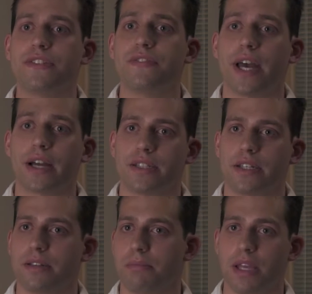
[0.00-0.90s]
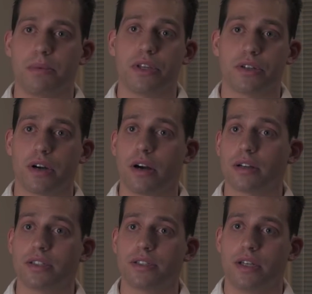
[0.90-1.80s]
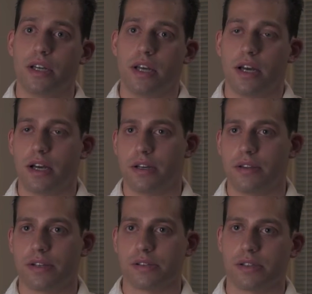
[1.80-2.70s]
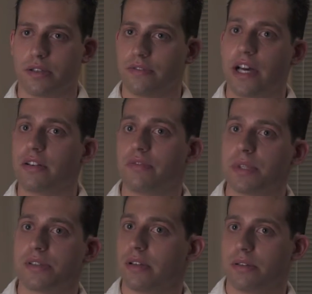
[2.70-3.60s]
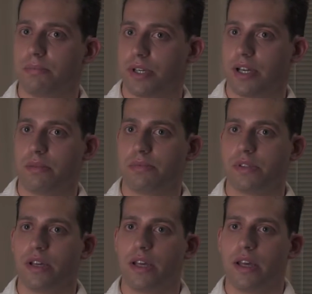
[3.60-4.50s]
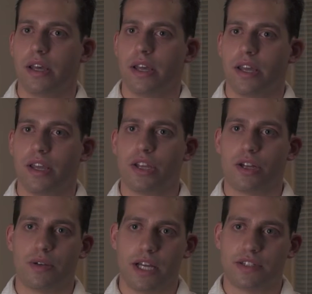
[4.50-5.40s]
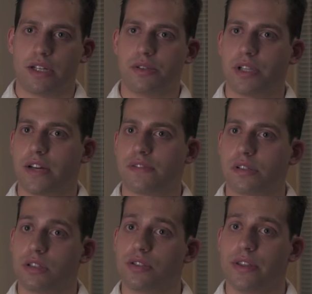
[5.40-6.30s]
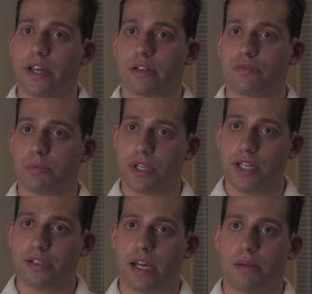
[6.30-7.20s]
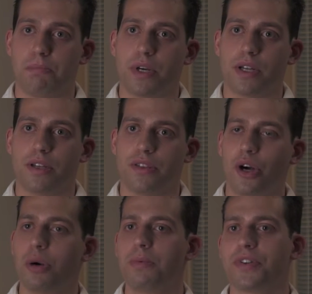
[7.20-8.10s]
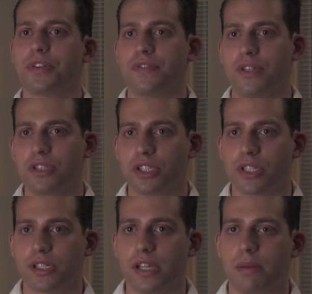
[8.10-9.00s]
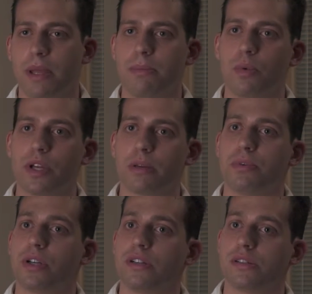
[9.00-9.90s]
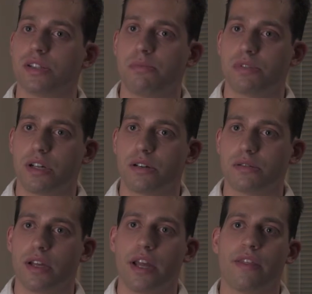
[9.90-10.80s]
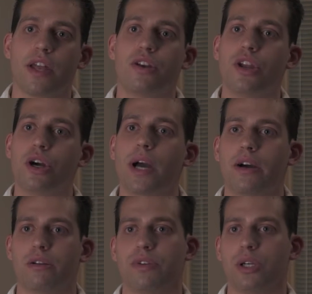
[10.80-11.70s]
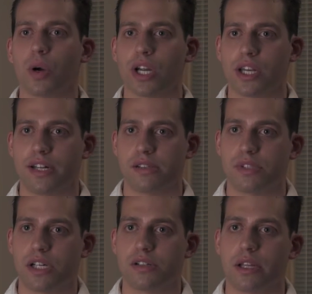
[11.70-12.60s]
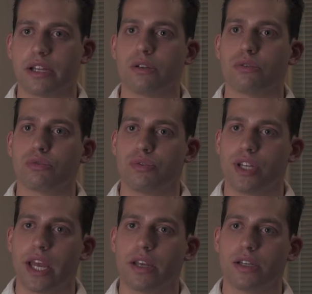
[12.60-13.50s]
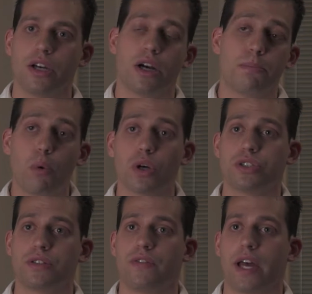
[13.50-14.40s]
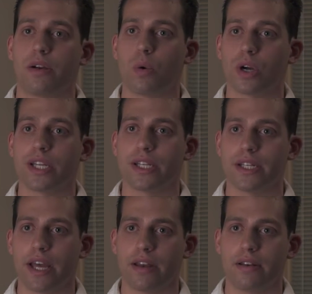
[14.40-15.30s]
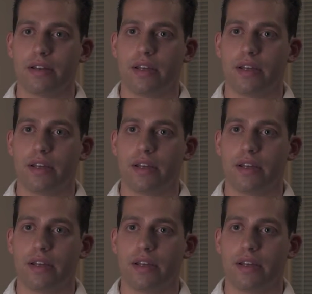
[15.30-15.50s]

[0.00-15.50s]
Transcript: defect in maybe your heart, uh, there's a valve missing, perhaps, you know, a lot of times you'll have surgery that can replace that, but the hope for the future is that maybe we can put in stem cells that know how to reorganize themselves and can create a portion of that organ again,